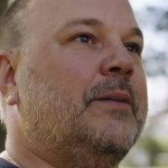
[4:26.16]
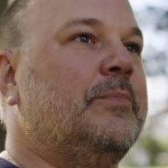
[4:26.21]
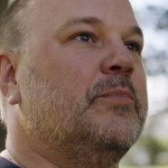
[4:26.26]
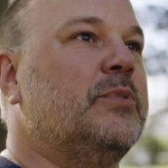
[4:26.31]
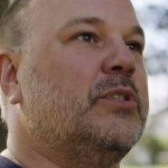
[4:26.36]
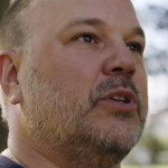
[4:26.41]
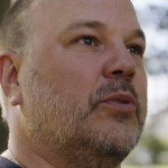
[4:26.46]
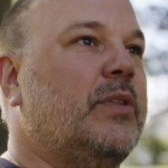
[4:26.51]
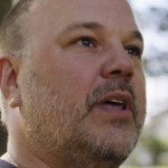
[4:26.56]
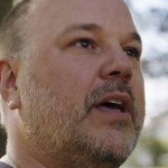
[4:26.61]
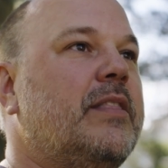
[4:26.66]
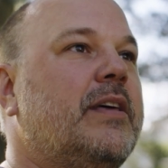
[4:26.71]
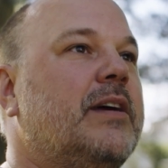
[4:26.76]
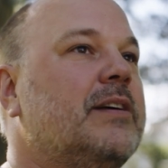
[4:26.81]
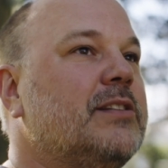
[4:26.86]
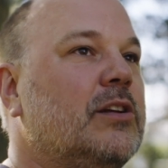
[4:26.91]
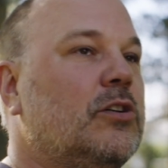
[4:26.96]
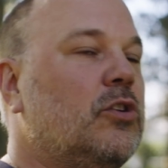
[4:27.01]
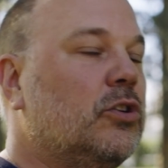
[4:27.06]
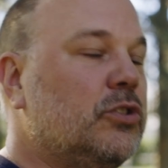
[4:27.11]
So
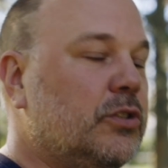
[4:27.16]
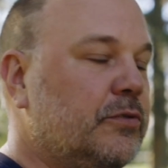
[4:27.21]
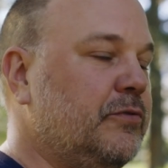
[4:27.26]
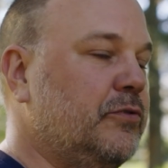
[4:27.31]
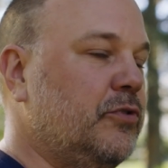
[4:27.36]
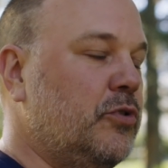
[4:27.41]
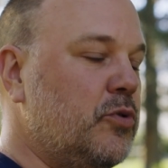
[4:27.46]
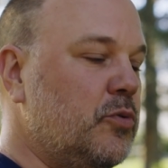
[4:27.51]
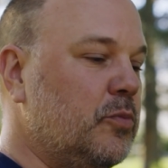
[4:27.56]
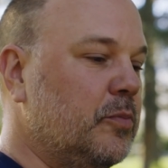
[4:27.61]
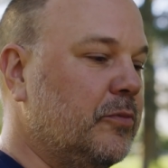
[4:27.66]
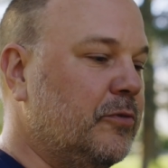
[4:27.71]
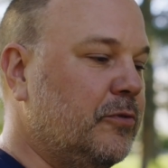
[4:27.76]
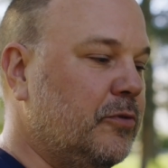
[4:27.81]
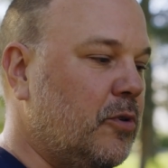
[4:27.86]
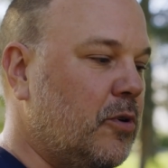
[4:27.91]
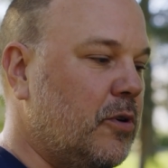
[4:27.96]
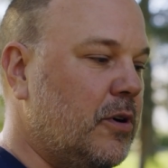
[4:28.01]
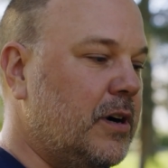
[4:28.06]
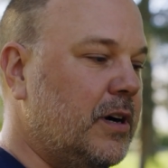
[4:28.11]
there's a lot of room
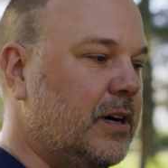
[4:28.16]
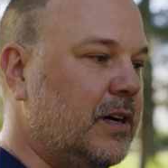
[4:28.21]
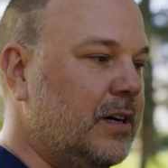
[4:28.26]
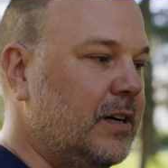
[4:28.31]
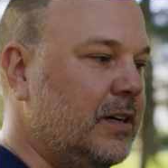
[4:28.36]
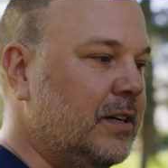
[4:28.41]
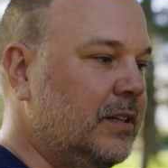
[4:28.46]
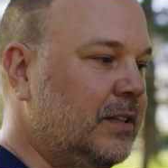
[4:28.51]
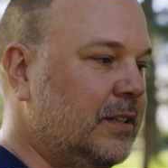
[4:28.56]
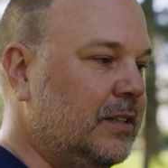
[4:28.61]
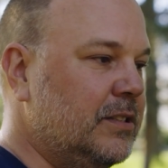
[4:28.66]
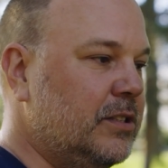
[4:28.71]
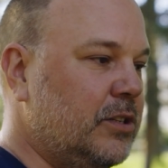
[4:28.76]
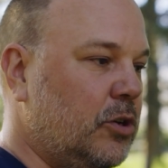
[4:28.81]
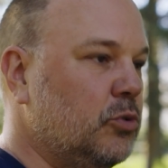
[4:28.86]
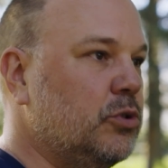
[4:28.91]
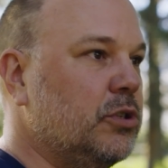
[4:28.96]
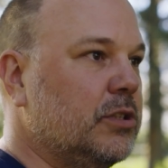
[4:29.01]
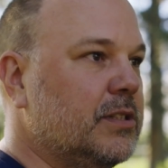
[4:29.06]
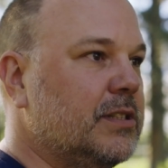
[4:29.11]
for
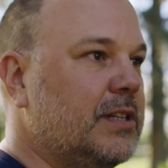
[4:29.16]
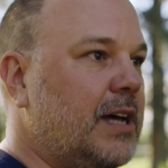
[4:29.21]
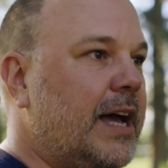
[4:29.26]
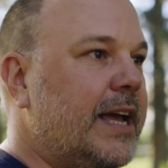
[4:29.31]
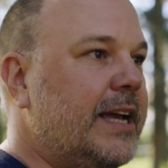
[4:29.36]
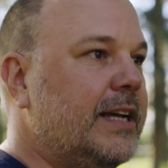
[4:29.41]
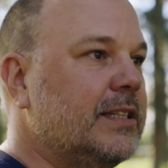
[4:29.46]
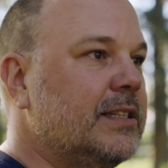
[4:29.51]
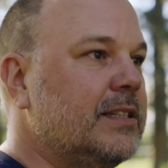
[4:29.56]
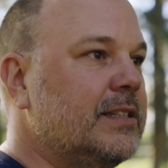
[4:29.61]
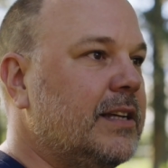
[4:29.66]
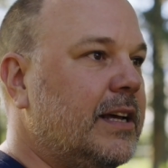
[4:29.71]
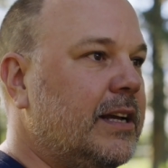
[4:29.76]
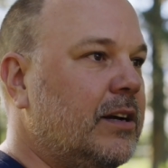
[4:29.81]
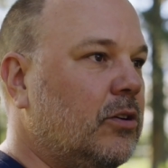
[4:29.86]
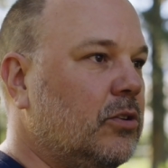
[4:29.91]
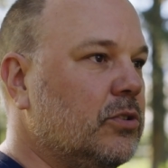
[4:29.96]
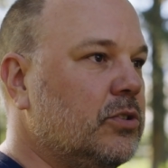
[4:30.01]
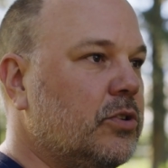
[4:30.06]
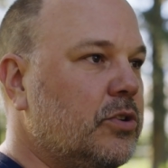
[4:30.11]
social science and
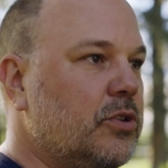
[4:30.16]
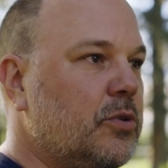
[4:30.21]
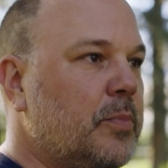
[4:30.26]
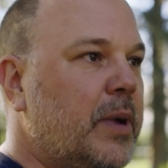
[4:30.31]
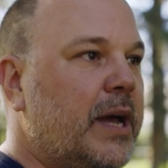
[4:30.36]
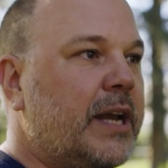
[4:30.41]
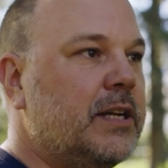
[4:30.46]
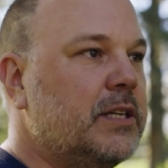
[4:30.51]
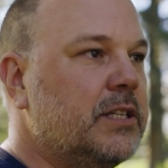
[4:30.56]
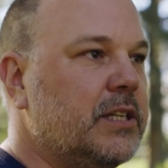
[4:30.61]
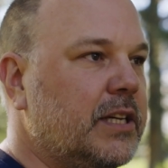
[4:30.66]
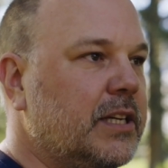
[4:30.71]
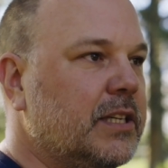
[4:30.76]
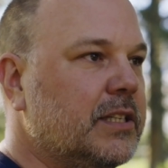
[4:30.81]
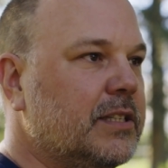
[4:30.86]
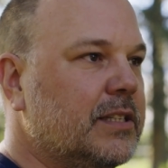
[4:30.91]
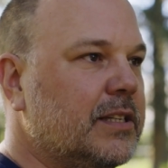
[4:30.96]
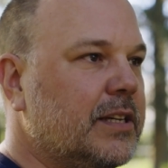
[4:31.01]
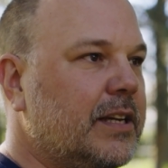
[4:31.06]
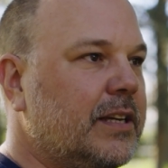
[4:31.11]
also
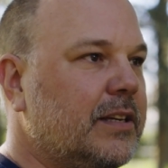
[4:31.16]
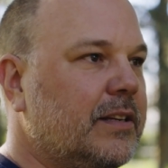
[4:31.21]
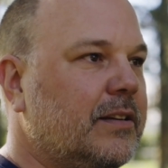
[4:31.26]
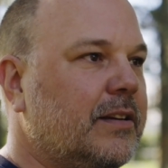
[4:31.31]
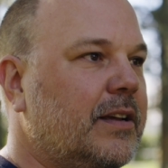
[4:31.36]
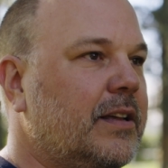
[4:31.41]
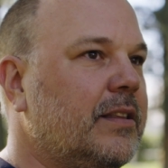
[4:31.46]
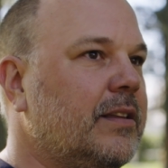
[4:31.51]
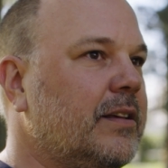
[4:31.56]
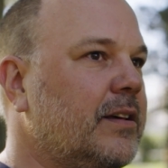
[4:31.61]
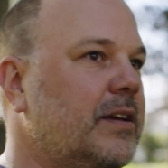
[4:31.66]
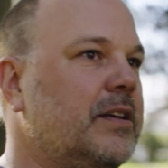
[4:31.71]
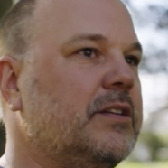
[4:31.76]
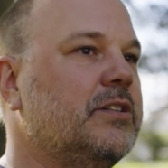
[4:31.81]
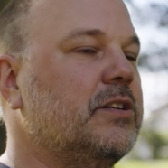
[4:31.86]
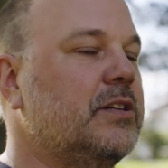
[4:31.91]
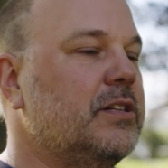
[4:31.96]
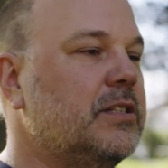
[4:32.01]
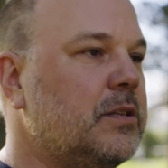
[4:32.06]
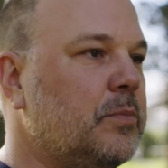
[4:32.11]
humanities in the
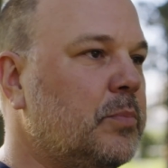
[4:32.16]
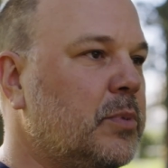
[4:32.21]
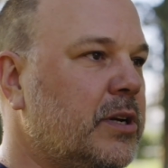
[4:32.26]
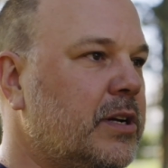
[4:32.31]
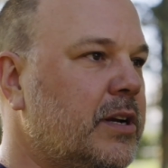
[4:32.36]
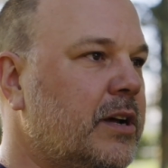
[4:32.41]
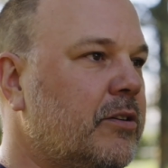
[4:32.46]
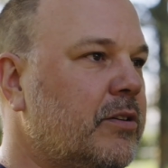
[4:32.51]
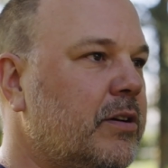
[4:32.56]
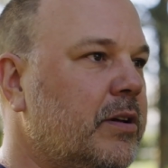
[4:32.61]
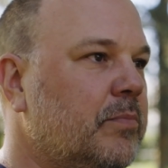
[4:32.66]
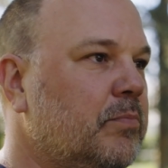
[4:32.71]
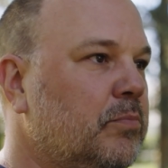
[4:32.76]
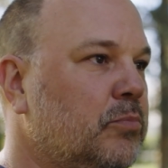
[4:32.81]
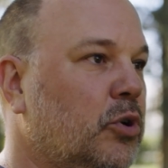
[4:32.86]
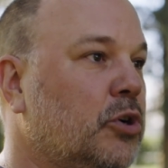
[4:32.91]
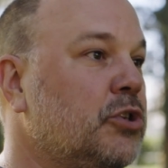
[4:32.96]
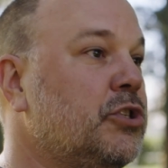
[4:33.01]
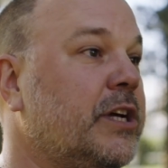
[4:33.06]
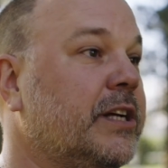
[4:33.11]
interdisciplinary
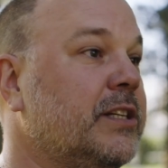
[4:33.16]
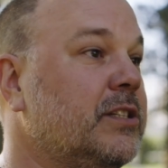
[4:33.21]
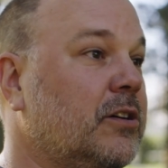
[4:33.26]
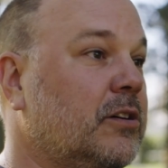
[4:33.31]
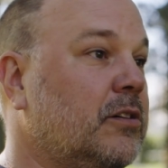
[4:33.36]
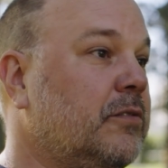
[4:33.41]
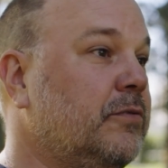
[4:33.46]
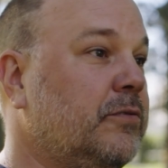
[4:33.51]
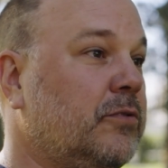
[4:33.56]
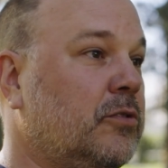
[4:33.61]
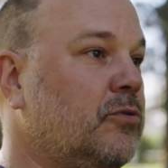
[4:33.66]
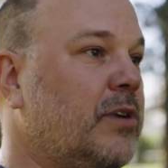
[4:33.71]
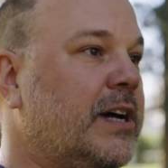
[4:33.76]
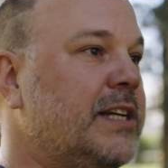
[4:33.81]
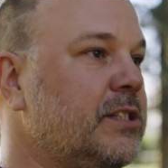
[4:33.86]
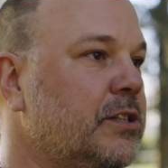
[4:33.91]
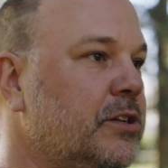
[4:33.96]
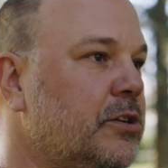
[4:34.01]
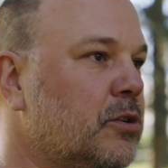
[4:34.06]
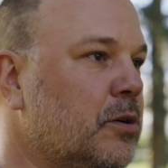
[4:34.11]
projects of
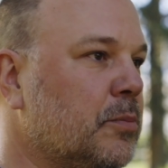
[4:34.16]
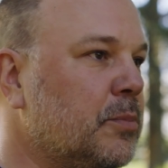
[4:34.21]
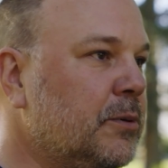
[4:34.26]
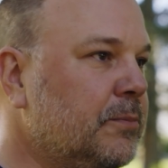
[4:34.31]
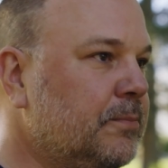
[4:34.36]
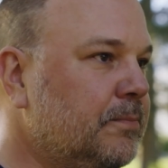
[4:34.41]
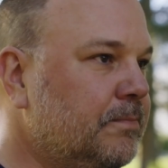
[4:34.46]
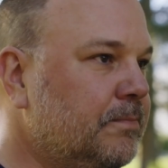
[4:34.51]
Horizon Europe.